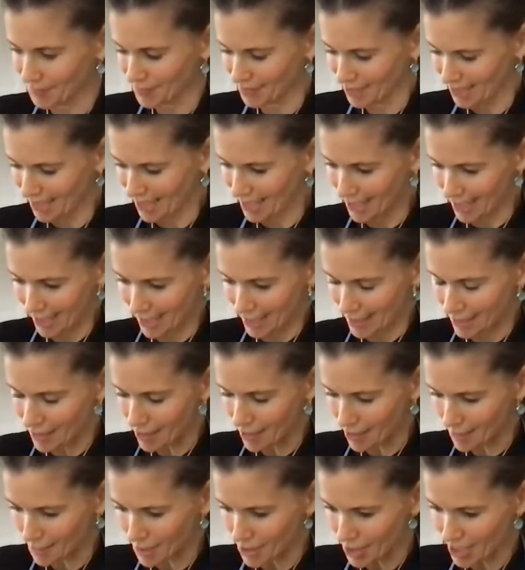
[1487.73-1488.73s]
and
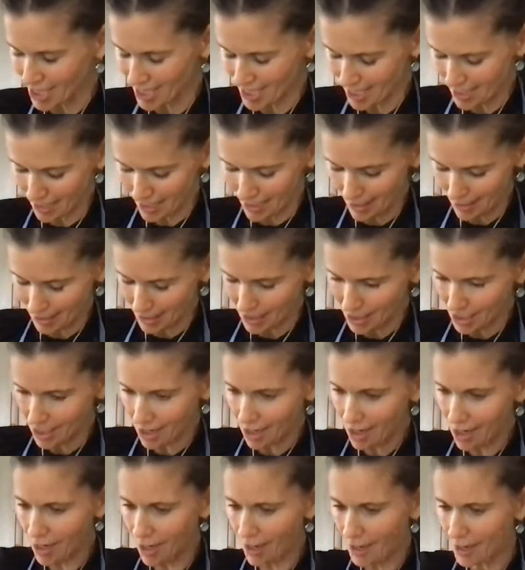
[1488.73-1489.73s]
I'm going to add a
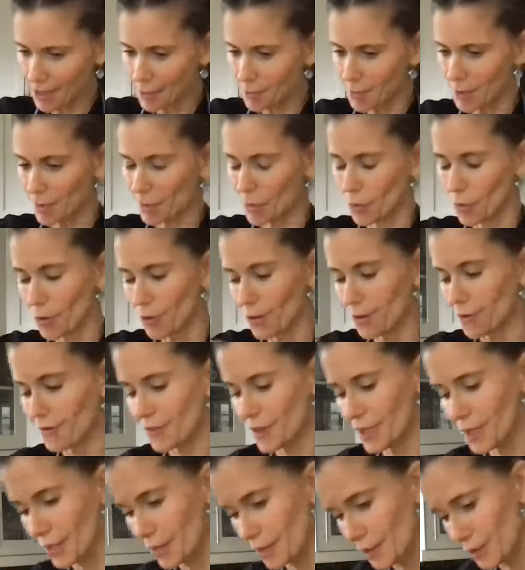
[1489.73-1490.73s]
tiny bit more
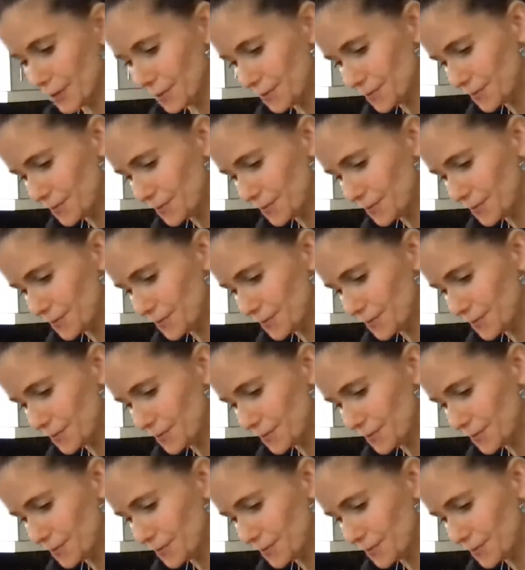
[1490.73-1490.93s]
vinegar.